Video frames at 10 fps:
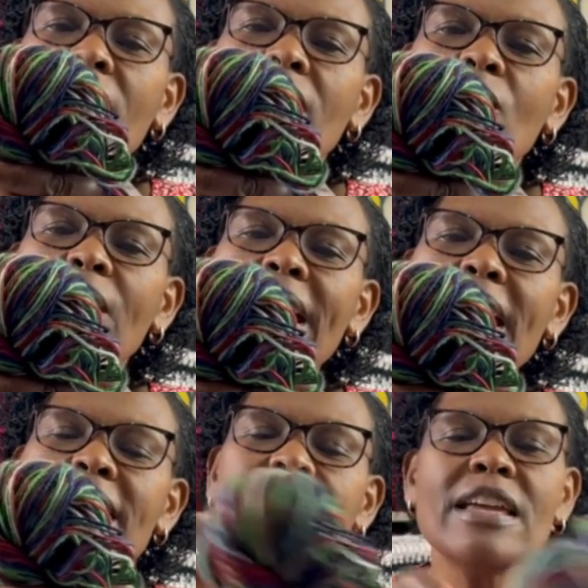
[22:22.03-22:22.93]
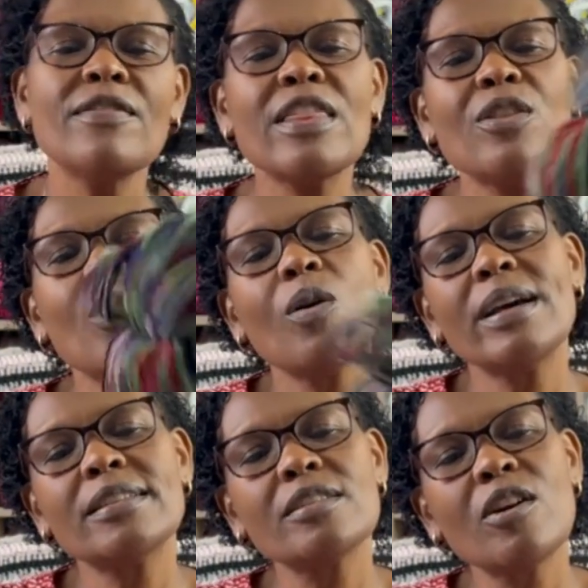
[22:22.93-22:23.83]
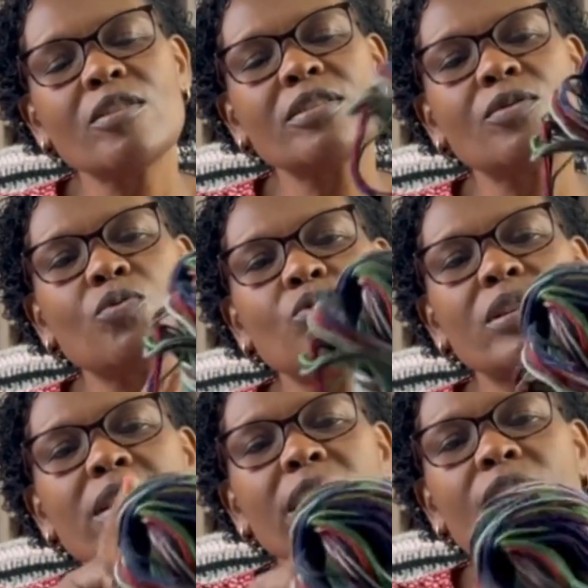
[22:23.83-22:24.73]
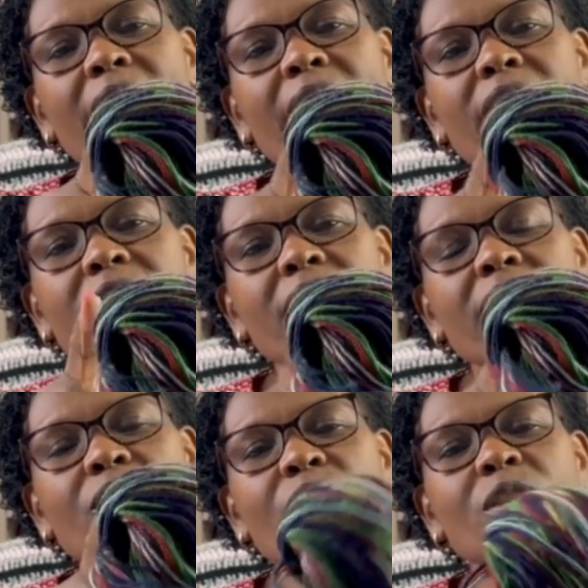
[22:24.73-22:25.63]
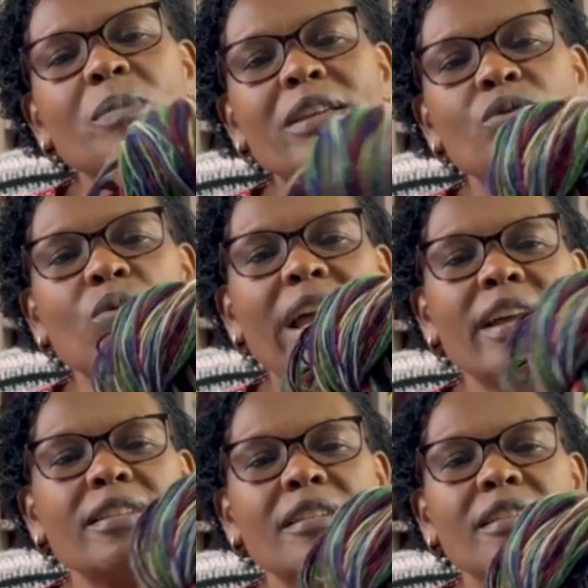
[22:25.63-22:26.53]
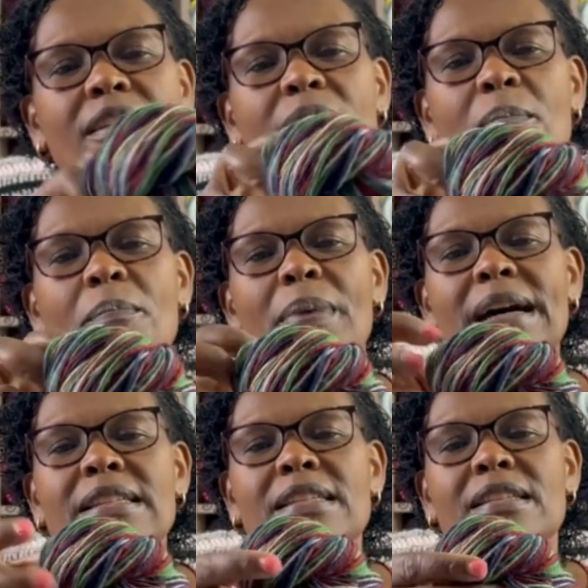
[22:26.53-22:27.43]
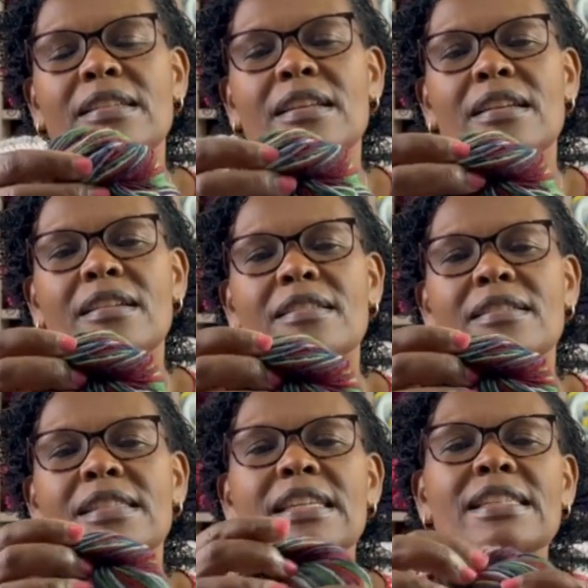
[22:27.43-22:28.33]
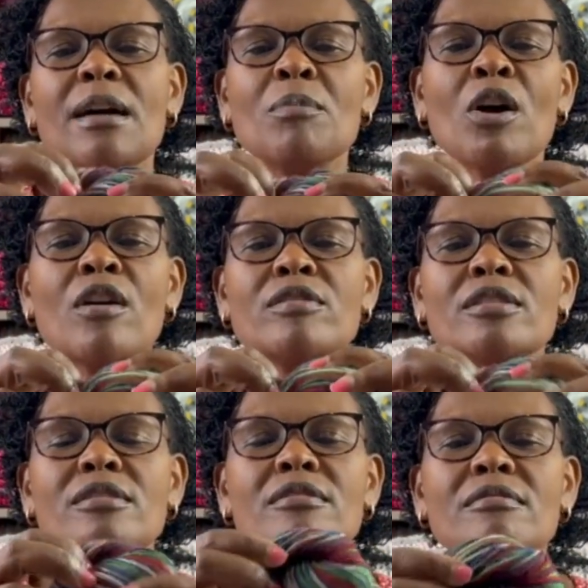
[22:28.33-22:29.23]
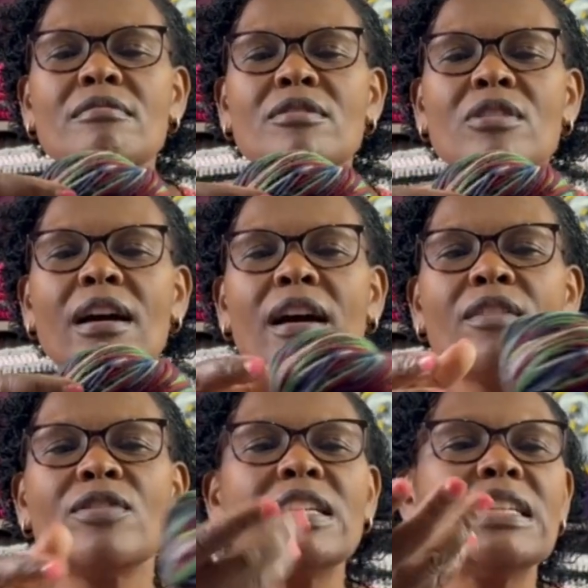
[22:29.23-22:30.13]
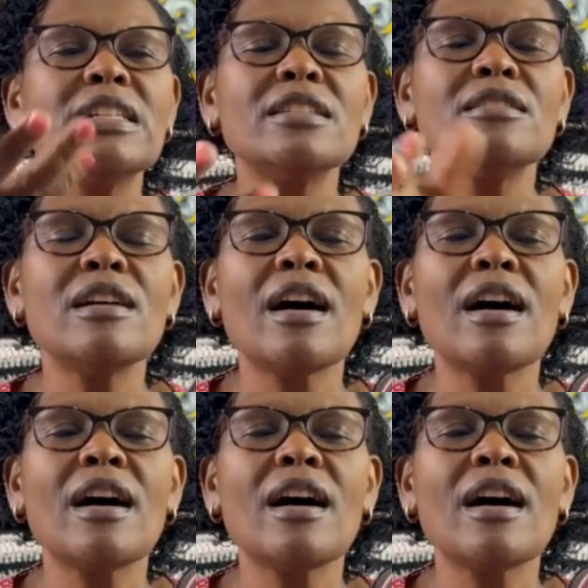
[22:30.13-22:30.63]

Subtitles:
red, even though it's not the Christmas red. But since I'm not really